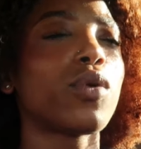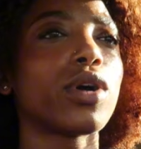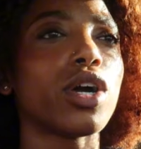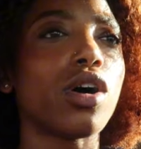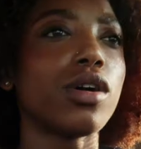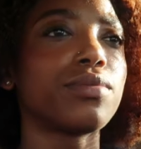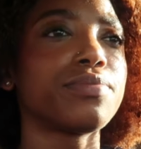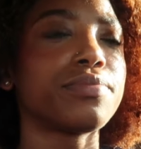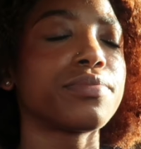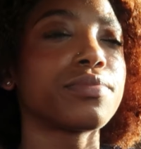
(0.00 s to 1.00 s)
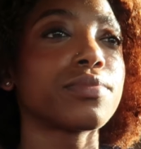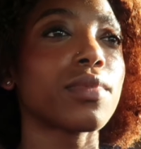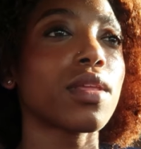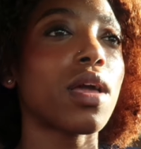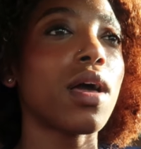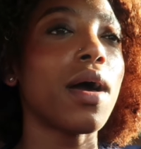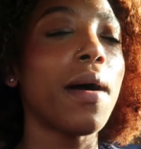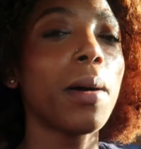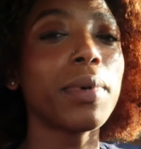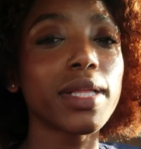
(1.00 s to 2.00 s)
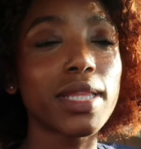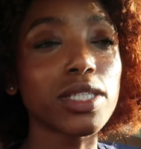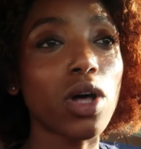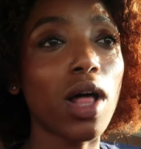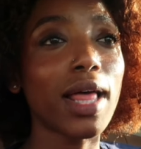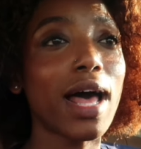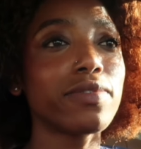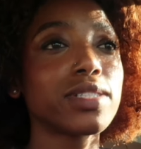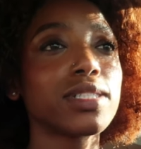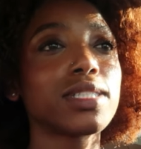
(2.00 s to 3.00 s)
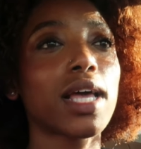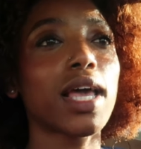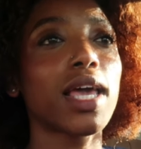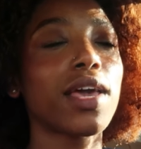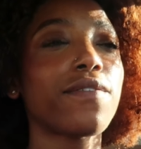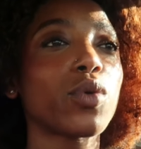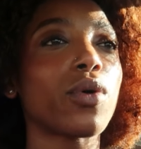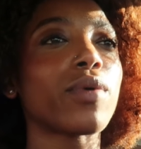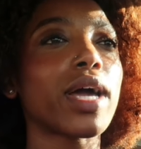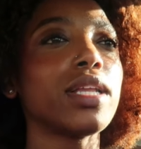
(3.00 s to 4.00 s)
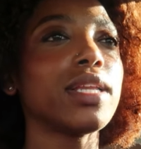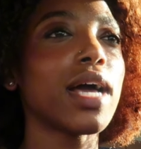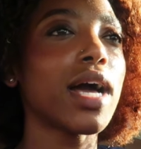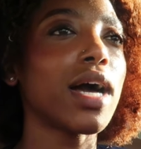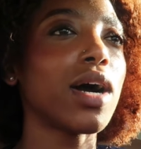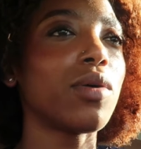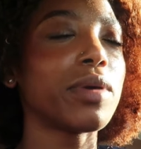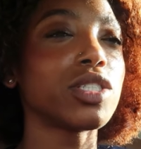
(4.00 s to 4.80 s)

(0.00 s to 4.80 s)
for y'all. But that's all I have to say for right now.